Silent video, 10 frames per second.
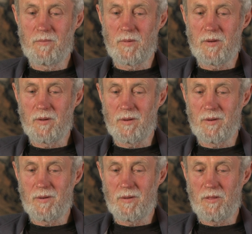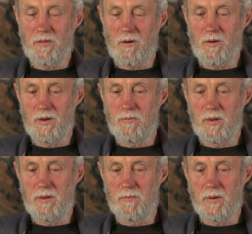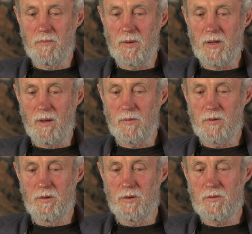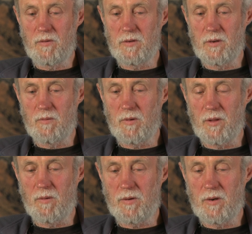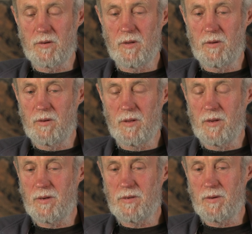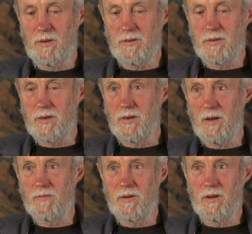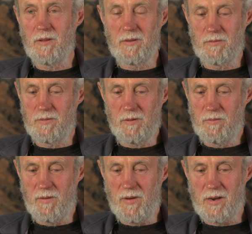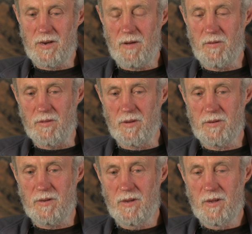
the authorities became too stringent in what they wanted to do, they just said, this is enough, we've had enough of this.